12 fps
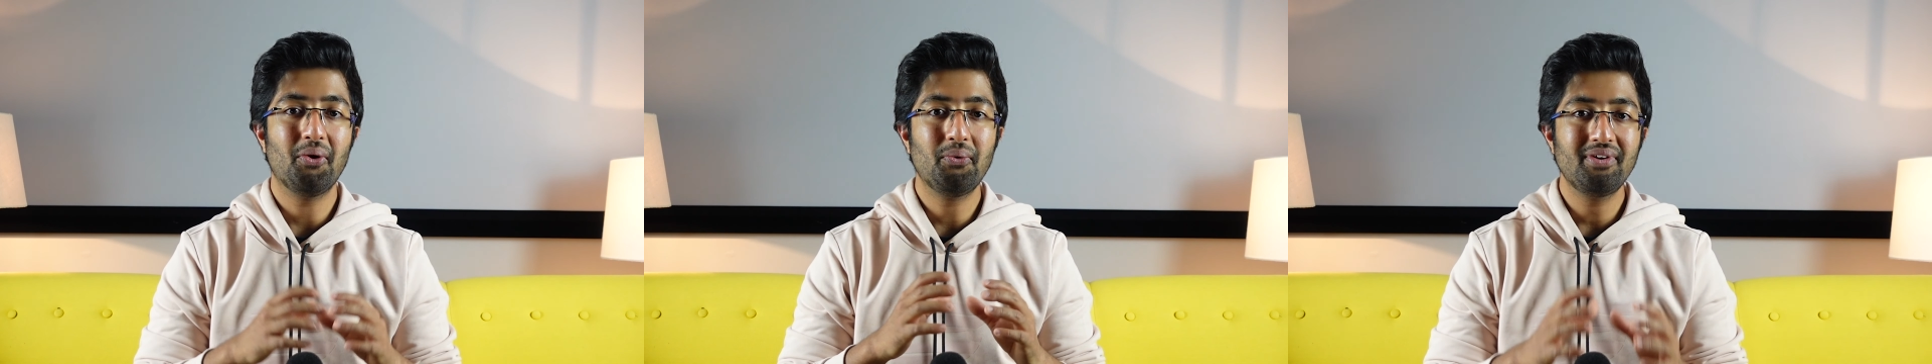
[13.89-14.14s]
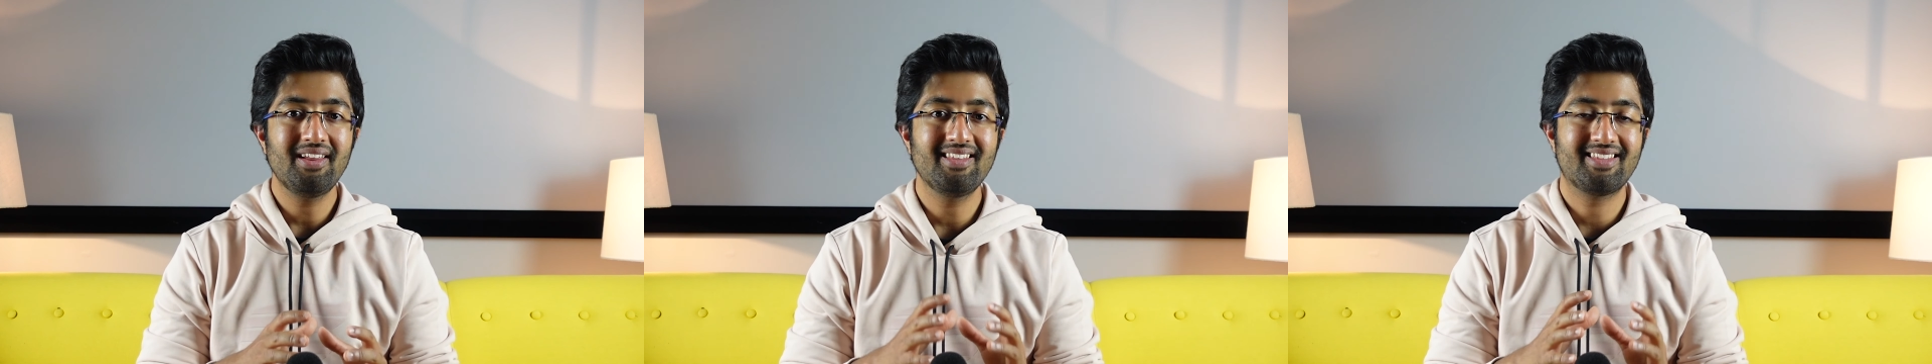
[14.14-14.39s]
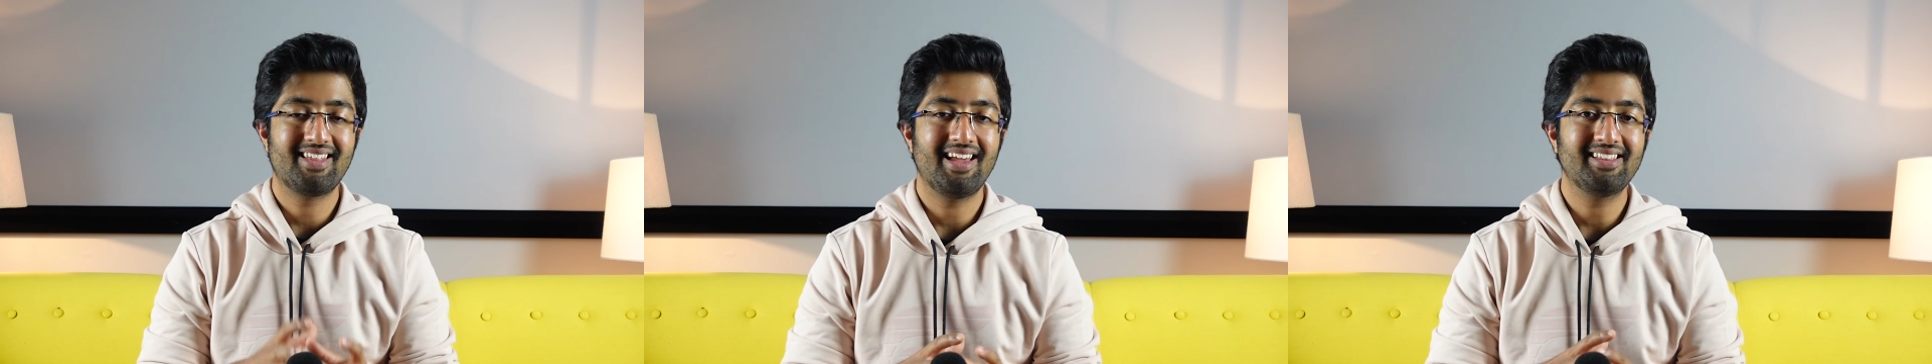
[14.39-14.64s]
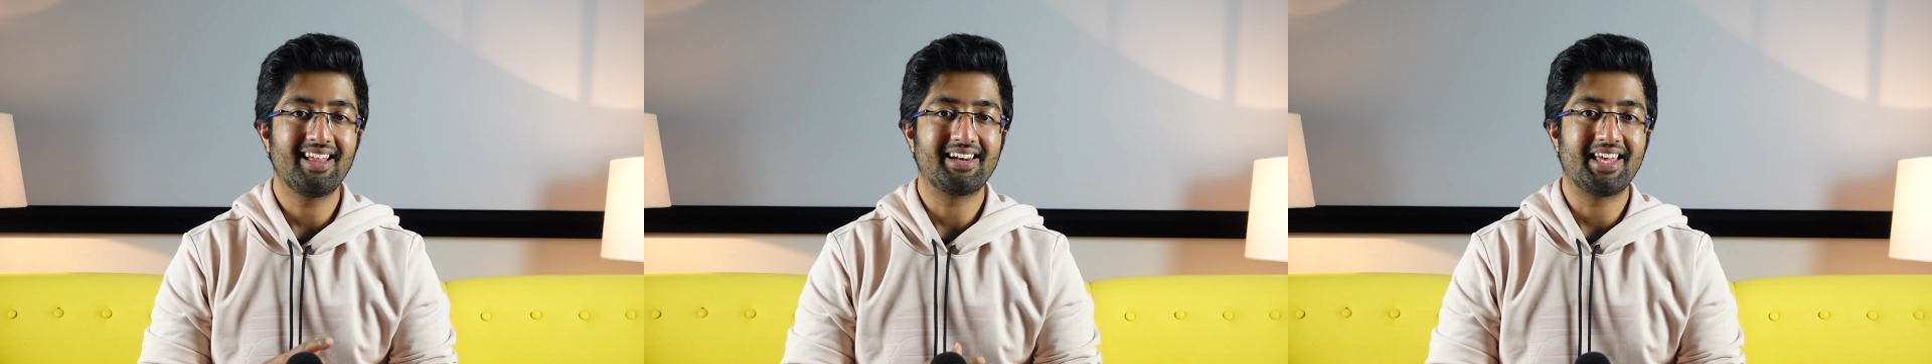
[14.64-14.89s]
only
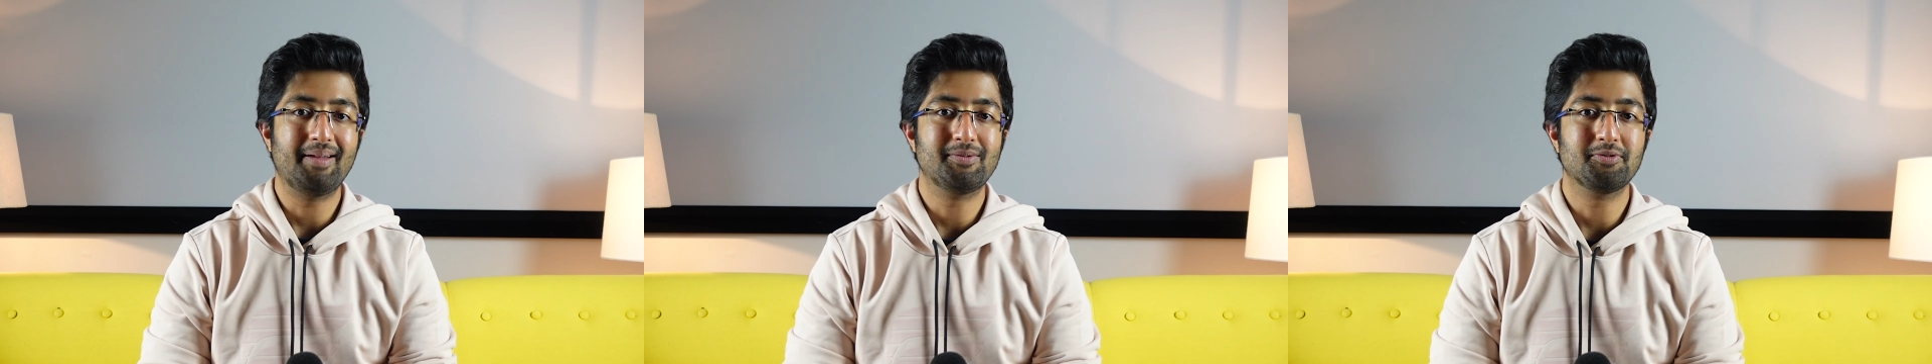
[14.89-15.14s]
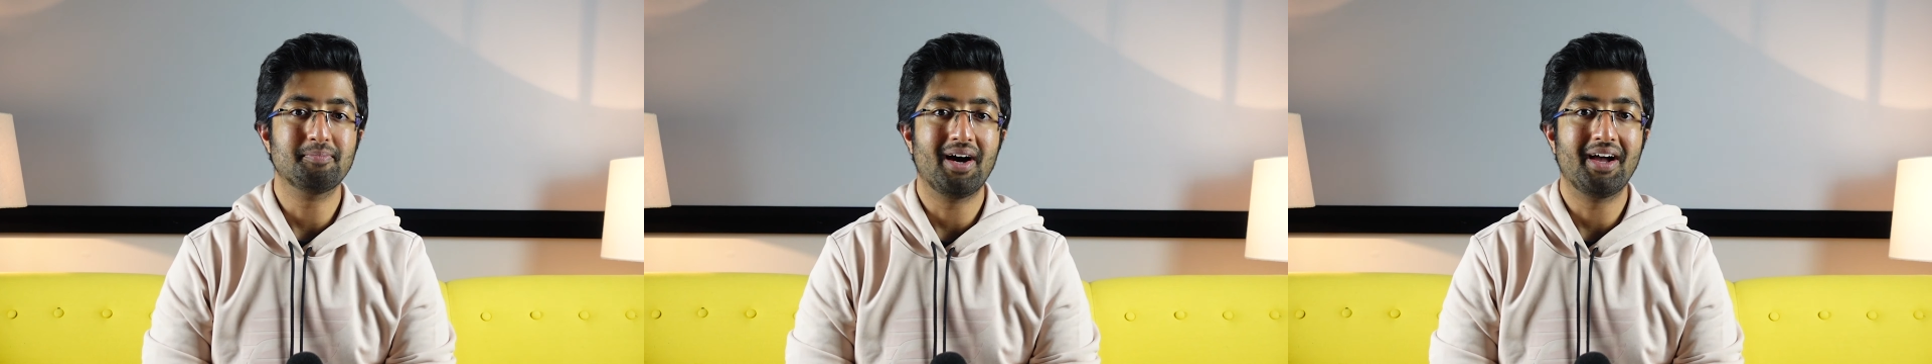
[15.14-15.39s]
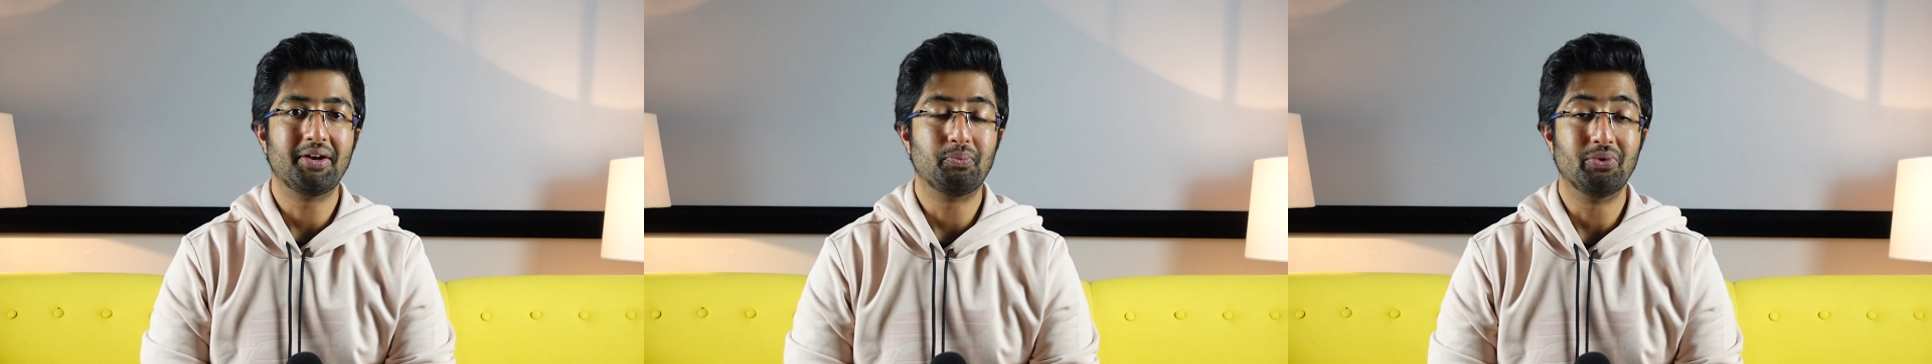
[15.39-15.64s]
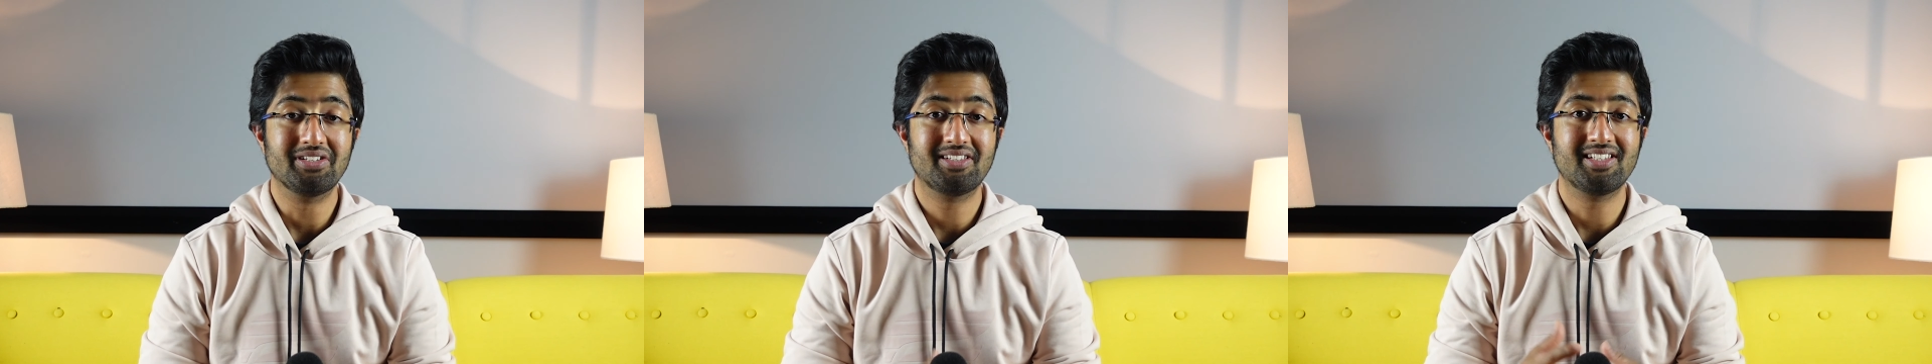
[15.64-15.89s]
thing that came to mind
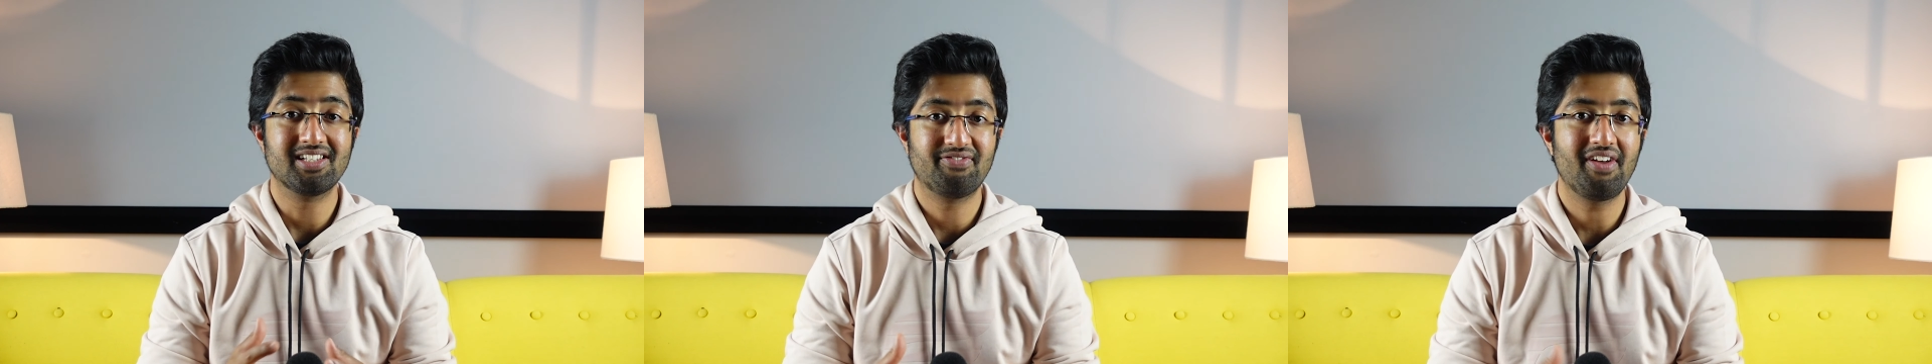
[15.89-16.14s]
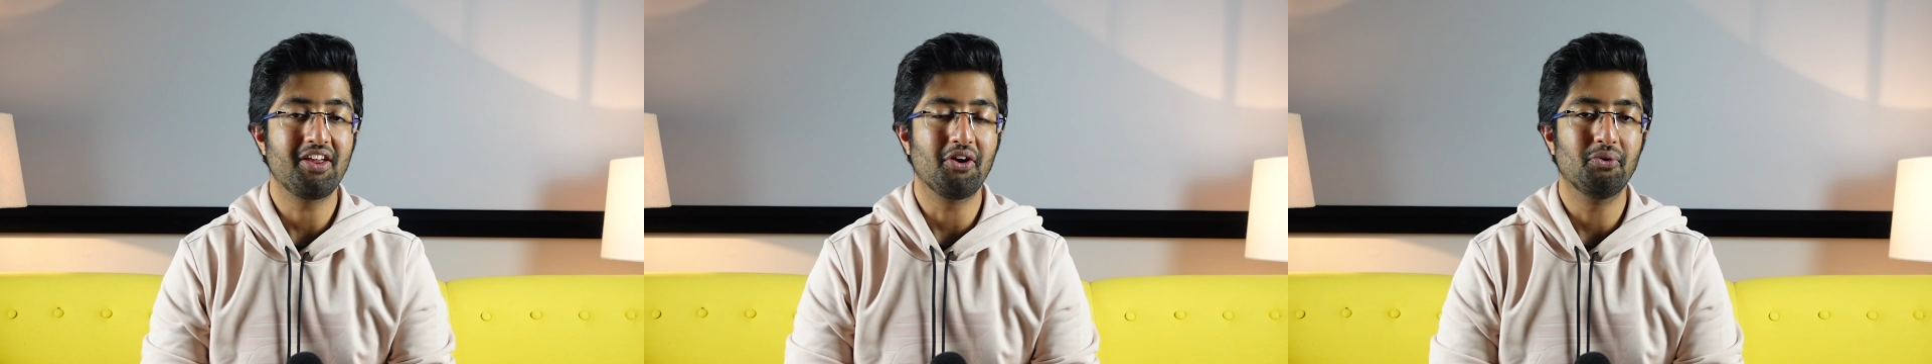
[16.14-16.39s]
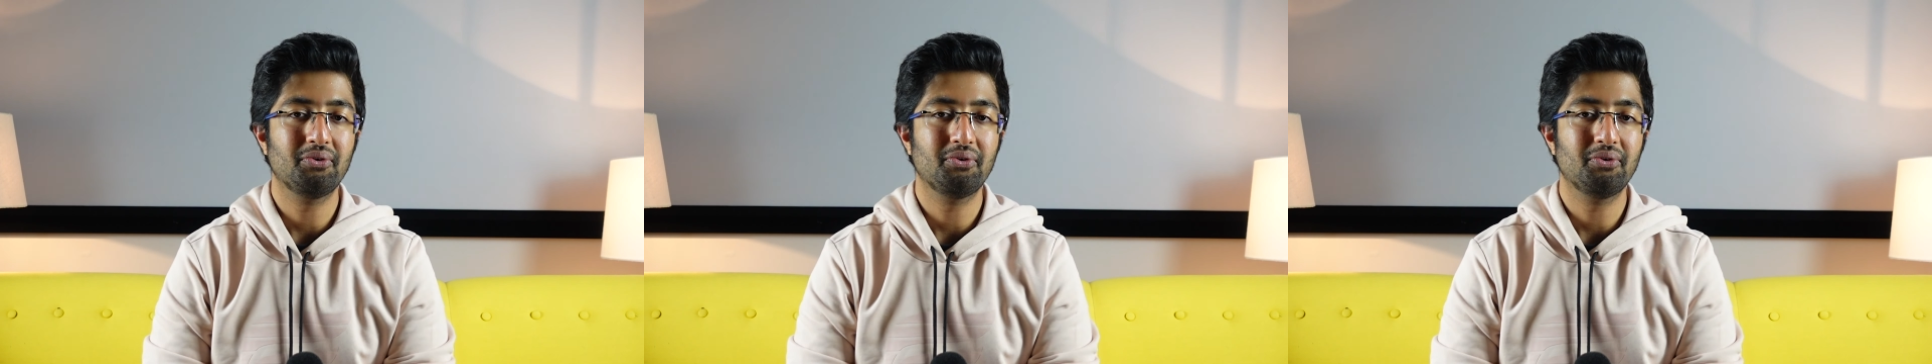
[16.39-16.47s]
was this video.